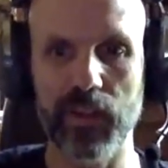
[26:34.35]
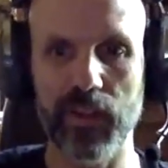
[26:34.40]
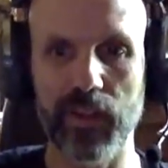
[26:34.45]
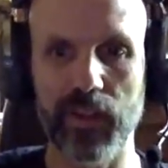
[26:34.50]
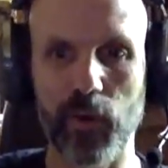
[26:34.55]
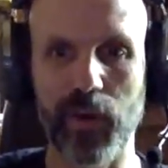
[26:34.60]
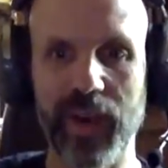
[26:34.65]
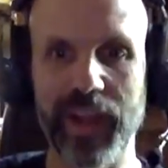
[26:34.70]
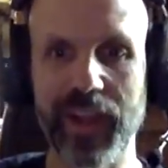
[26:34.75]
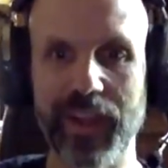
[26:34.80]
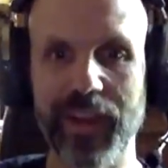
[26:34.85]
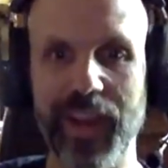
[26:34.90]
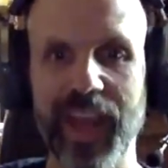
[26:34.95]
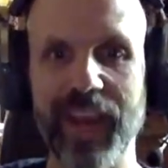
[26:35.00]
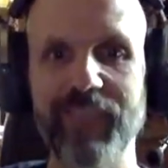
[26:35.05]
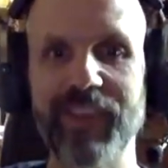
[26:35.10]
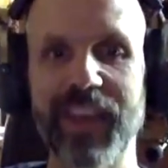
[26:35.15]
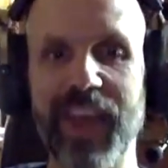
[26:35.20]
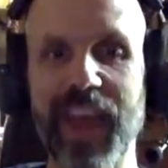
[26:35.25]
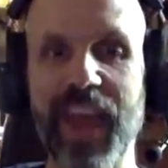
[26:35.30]

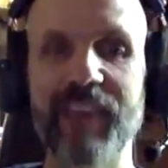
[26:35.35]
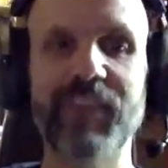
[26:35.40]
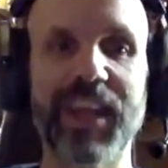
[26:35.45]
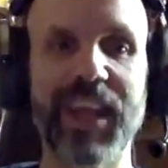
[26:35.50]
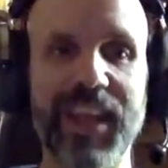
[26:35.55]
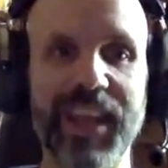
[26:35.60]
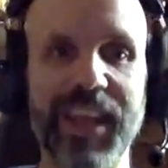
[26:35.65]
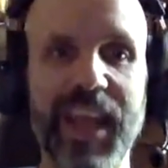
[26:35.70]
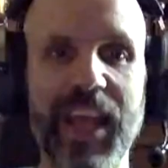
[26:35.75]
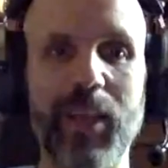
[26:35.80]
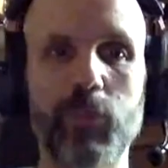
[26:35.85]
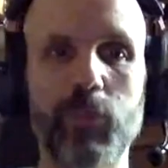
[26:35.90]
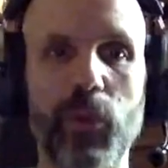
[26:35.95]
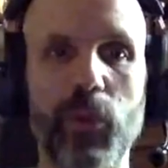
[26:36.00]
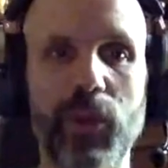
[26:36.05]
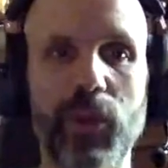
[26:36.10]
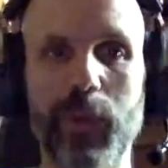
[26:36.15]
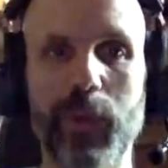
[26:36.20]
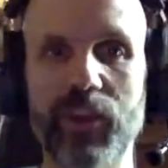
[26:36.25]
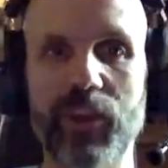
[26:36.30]
Having a game
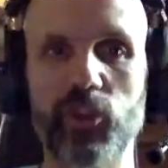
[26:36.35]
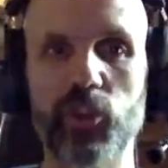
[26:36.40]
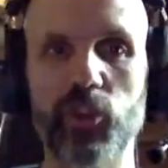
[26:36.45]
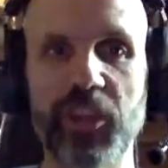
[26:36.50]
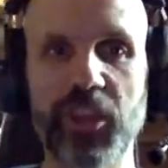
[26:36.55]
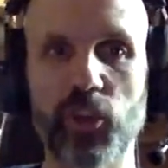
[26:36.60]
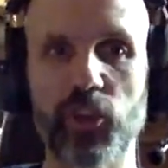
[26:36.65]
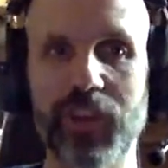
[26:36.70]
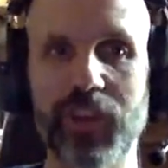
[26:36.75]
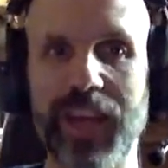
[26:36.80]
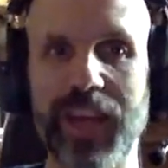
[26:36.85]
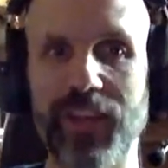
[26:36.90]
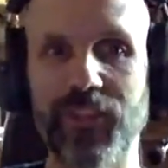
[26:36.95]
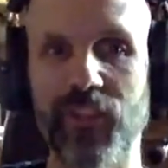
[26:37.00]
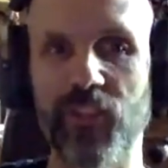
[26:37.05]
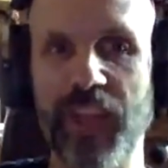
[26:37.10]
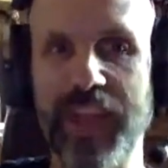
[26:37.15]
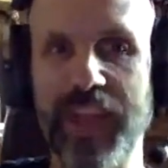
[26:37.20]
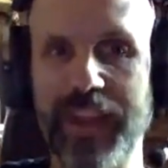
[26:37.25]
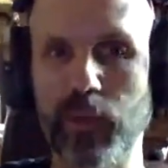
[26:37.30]
where you actually create
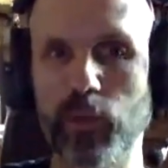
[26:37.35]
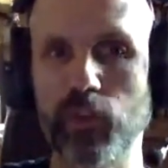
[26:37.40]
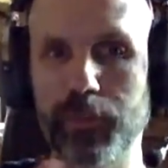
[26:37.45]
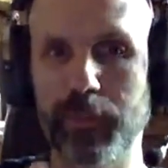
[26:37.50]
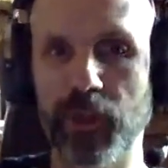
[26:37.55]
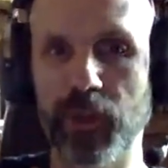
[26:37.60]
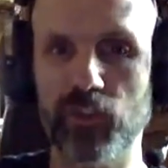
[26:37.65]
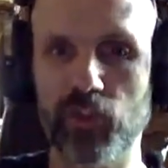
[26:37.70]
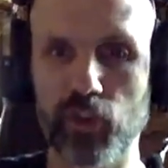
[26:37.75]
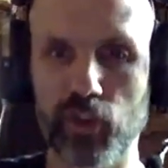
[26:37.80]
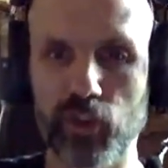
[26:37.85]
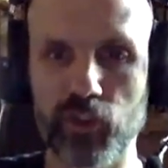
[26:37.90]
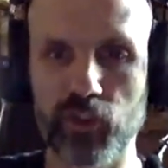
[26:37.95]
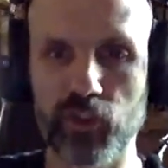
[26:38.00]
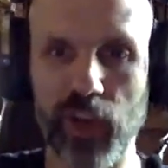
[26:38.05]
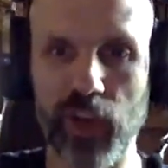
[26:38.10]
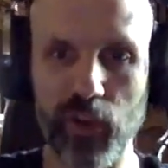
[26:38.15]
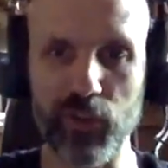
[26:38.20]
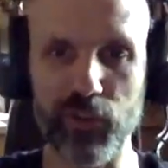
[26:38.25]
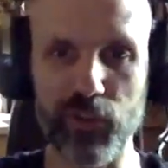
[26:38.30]
the language amongst
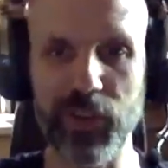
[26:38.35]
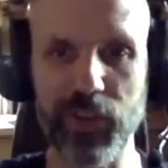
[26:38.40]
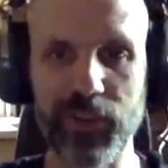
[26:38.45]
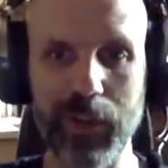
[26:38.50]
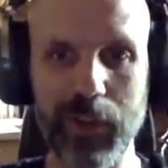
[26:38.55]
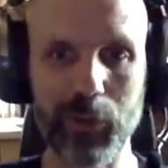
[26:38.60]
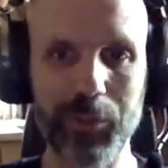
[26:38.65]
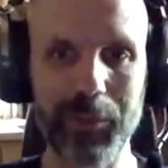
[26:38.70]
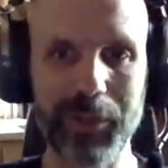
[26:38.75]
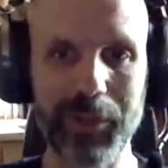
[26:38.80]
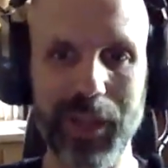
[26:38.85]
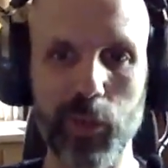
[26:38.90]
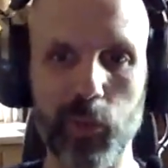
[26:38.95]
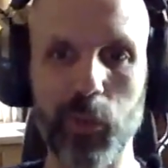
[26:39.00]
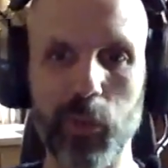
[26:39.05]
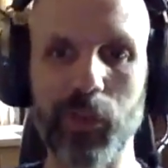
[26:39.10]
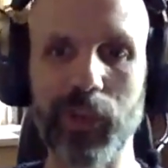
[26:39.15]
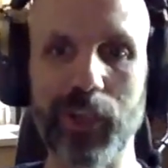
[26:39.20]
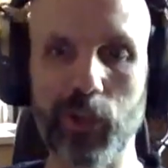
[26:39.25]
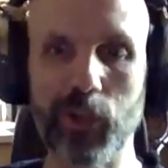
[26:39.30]
yourselves, I think would be a
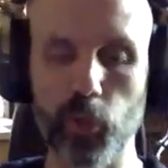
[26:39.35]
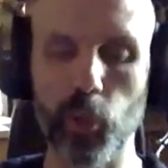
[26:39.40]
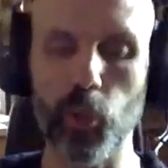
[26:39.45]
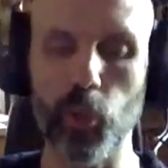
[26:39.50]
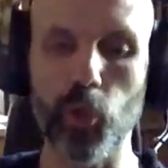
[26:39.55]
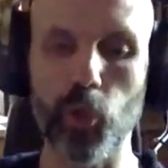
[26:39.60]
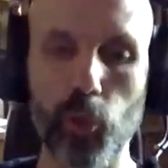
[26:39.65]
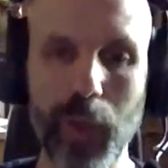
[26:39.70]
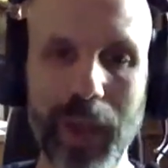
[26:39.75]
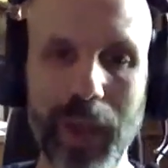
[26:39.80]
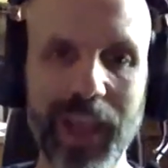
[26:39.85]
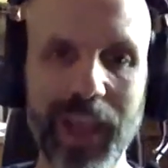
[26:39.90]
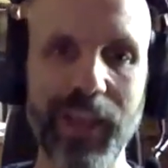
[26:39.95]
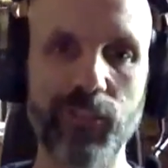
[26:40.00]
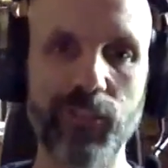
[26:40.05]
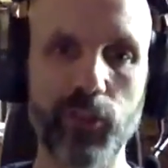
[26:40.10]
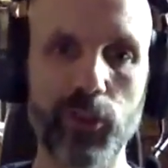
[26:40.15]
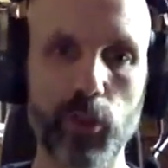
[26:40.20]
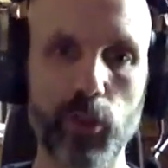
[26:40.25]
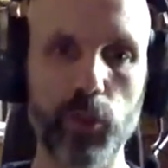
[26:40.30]
really cool way
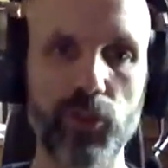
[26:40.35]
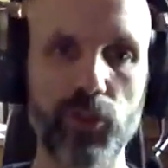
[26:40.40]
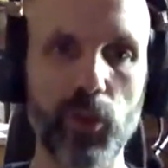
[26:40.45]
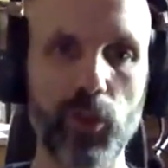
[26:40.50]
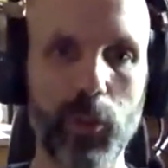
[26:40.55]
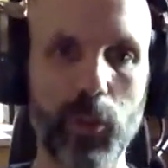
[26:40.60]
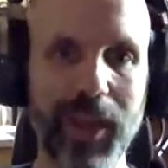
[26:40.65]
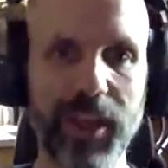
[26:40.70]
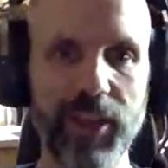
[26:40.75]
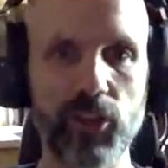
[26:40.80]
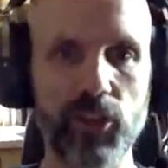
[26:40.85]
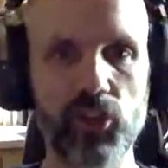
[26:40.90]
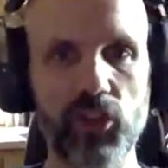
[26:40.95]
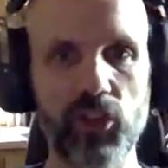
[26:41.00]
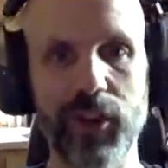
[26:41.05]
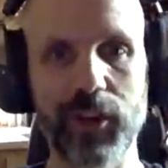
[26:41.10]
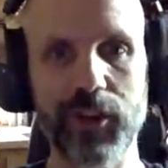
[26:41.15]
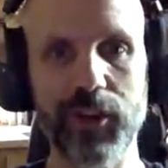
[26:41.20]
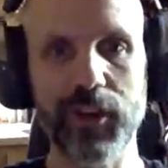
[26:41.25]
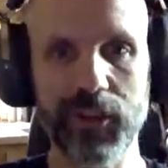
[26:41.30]
to do a
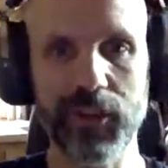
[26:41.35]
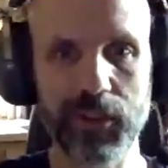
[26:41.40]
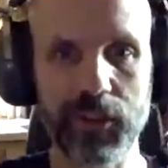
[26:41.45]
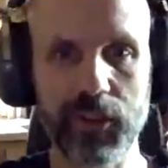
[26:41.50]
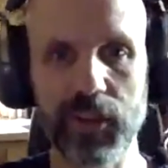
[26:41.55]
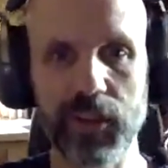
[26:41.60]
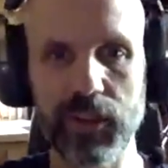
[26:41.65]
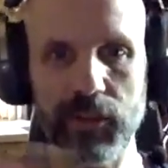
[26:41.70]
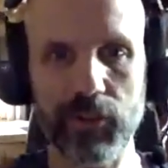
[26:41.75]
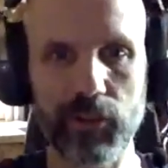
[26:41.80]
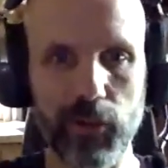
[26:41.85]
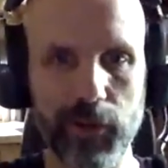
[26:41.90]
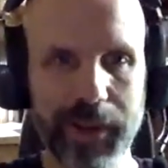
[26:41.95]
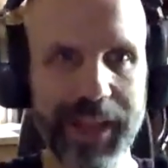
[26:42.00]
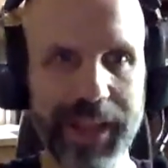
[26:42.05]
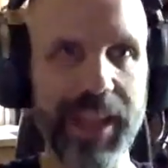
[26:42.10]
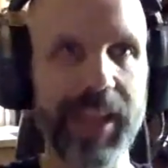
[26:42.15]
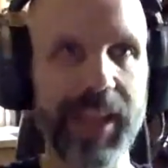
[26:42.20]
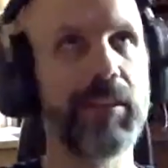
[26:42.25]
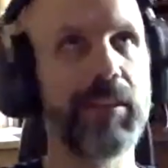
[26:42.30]
shared or
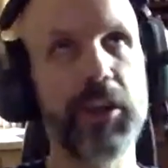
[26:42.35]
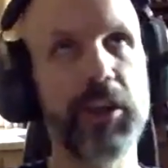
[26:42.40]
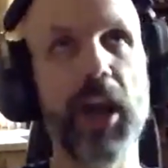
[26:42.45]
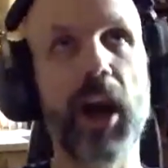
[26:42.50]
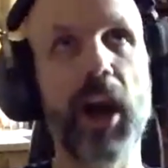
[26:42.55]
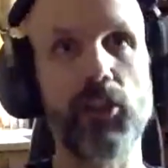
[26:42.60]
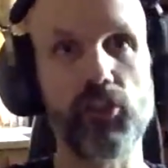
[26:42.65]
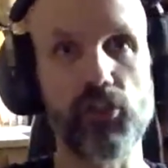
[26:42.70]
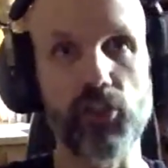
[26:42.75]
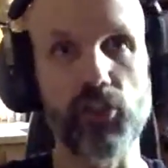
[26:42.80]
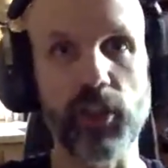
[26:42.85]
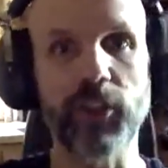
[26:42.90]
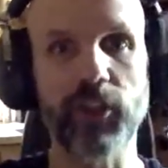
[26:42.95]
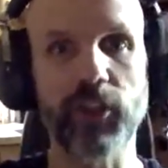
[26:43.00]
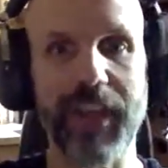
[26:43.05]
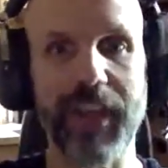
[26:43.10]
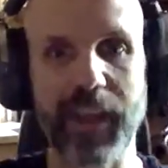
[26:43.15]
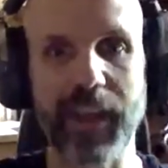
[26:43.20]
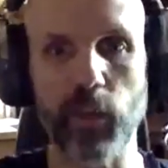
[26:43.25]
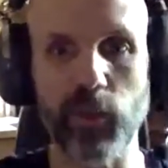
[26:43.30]
a
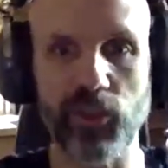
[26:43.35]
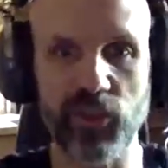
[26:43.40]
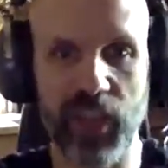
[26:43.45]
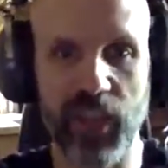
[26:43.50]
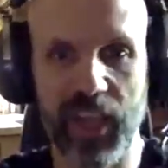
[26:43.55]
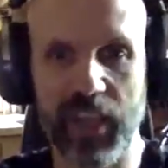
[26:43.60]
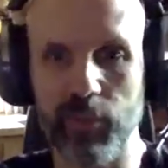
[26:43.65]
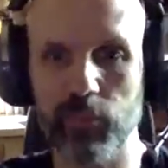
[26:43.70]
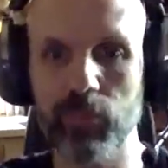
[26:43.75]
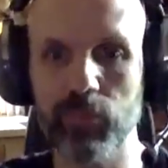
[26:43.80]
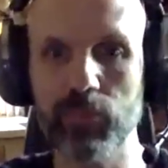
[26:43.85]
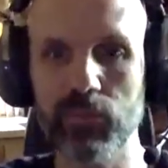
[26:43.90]
non-shared language game.